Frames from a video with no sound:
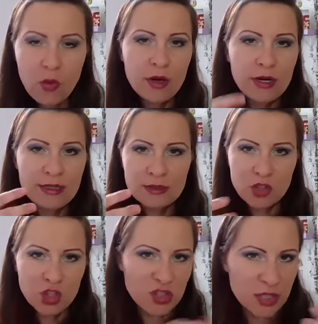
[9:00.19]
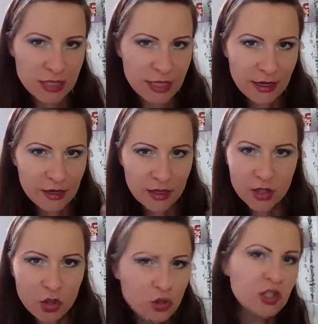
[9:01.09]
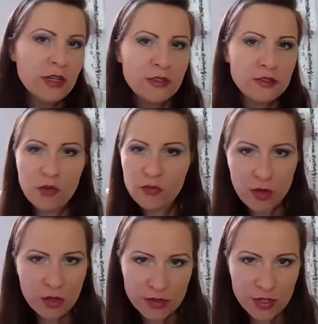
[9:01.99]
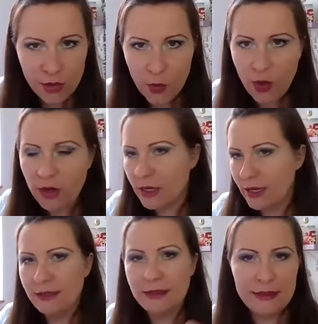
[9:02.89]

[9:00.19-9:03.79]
or is just there a huge list of voluntary work and